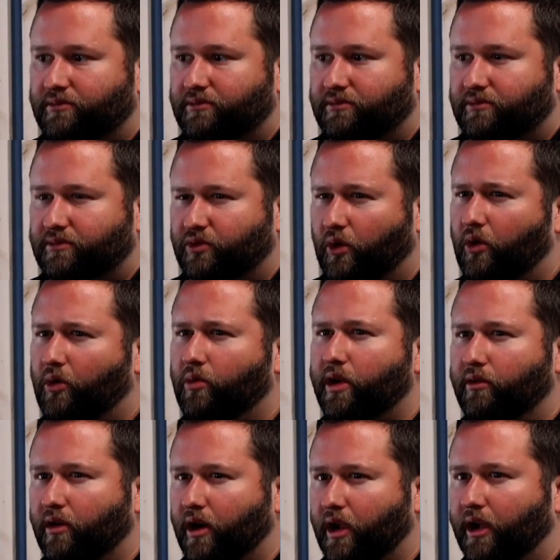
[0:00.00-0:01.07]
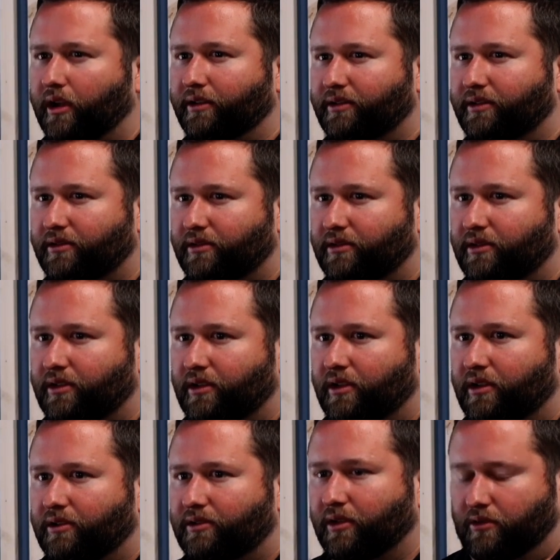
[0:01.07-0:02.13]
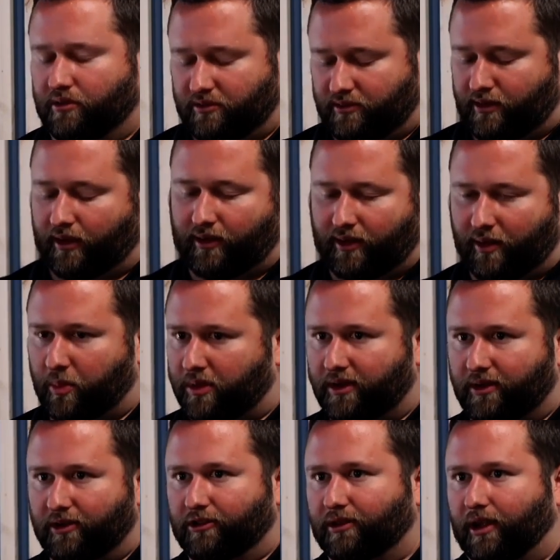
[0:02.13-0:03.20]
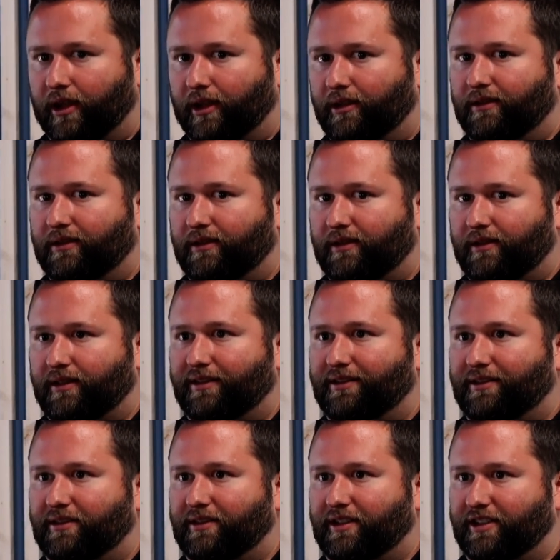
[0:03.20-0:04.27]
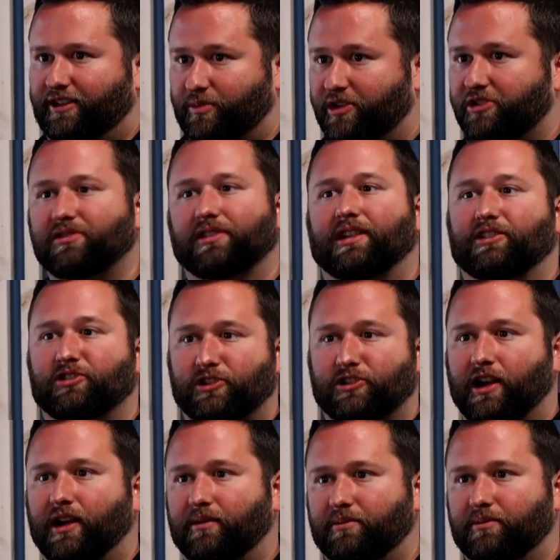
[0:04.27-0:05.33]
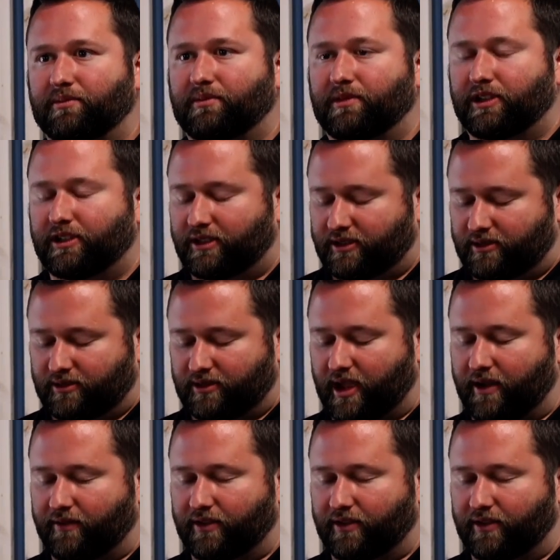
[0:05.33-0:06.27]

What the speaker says: throwaway rags. So I'm big on, like, especially at the shop, having